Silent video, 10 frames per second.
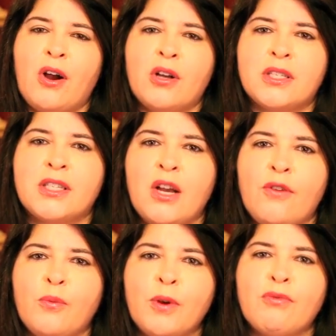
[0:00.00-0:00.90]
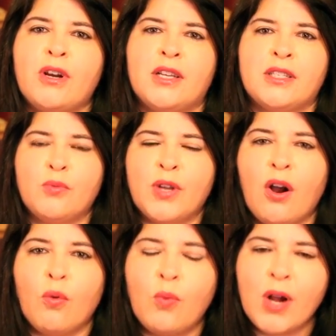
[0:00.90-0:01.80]
ourselves and we realize that we
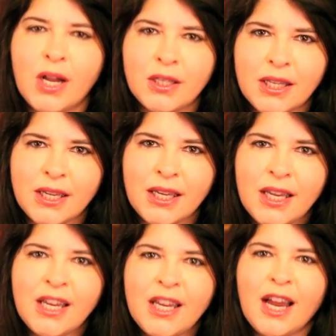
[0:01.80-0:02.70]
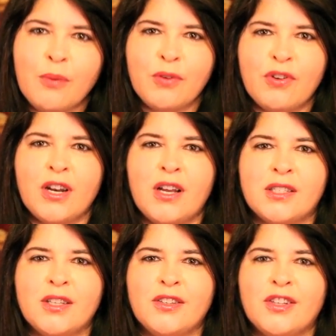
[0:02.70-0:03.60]
are worthy, and we realize
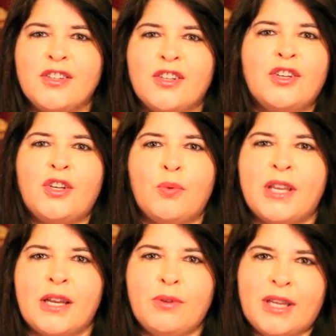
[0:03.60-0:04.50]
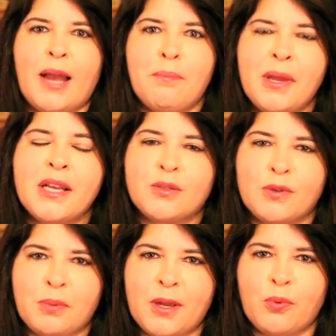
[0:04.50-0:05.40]
that you know, we can mix
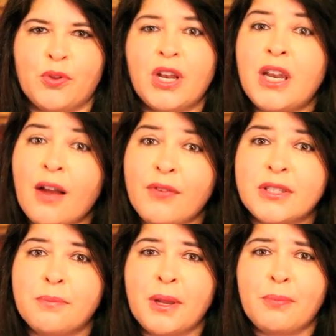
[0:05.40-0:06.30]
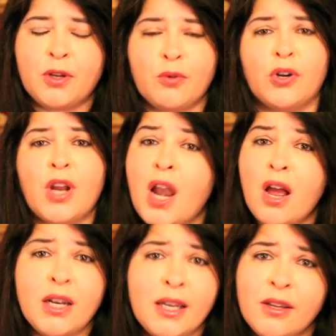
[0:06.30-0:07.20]
with people that love us and people who are on a
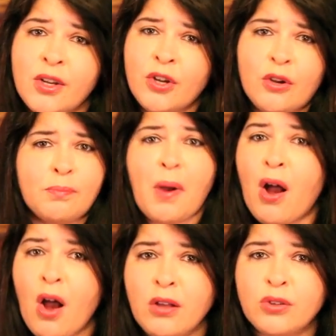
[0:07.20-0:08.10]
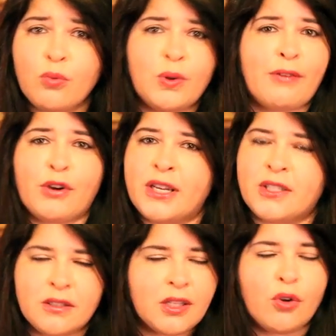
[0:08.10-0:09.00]
learning path or whatever it
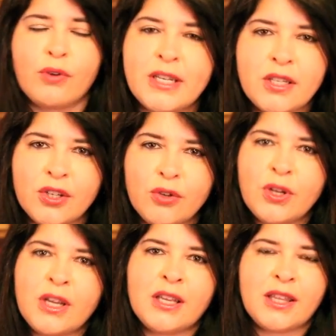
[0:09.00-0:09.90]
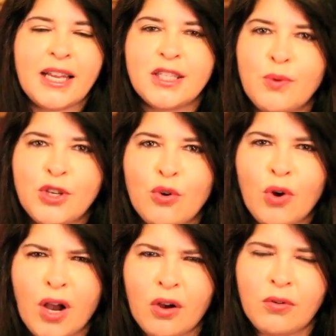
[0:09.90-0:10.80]
is that you're into, that's when your
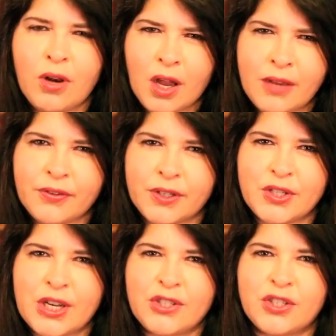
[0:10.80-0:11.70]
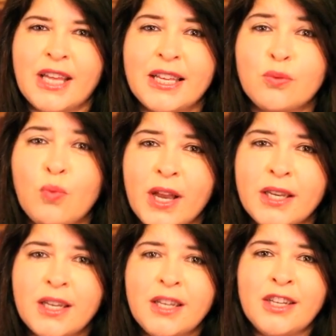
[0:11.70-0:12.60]
whole life can change. And that's
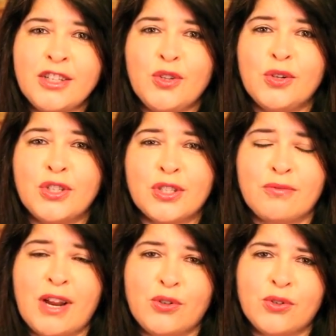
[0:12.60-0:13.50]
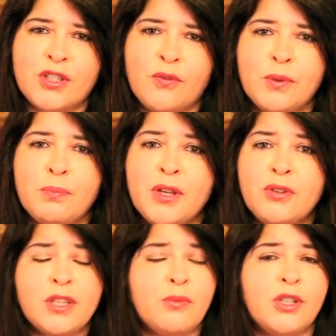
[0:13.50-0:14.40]
when you can surround yourself with
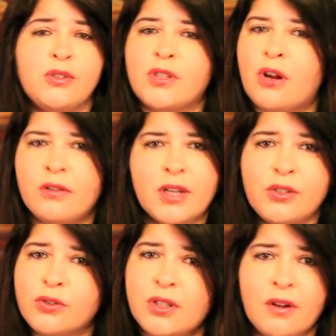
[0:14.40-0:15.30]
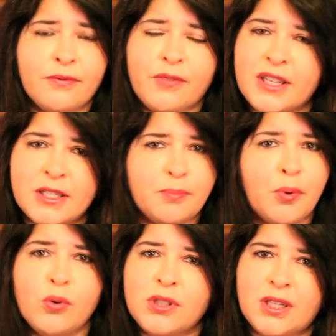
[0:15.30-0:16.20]
beauty, when you start, and you'll start feeling
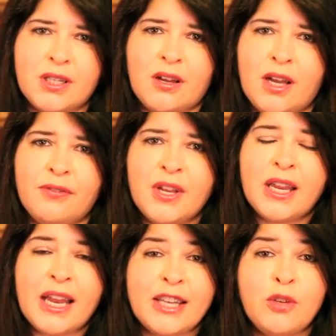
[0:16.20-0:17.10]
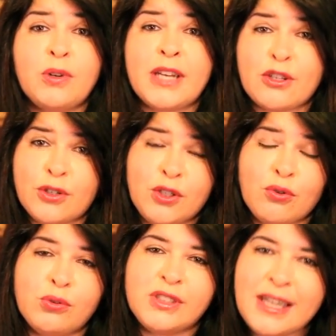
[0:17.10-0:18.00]
supported in life, and you will naturally
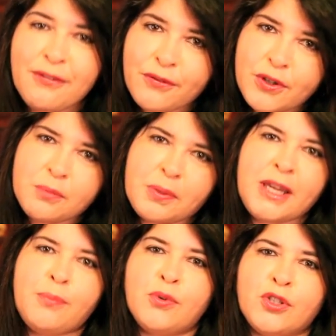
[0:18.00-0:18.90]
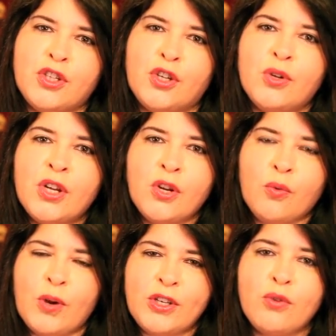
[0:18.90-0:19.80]
draw different people to you
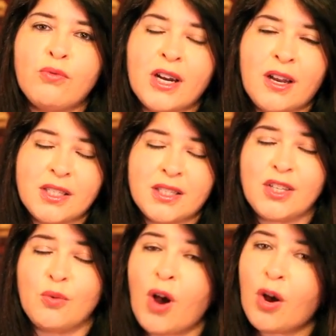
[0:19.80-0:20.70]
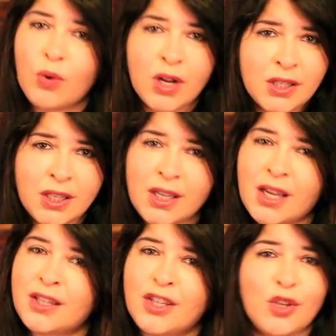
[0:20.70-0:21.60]
when you realize that you are worthy
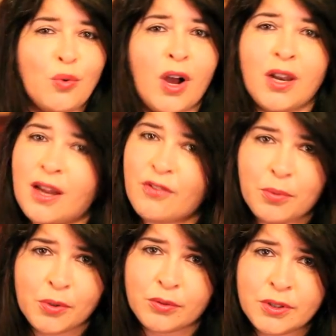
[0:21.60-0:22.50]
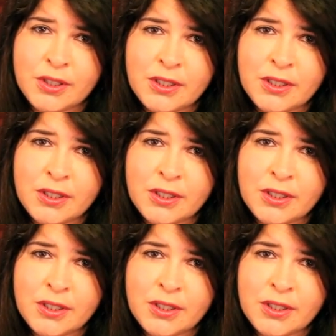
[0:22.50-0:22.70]
and that you are lovable.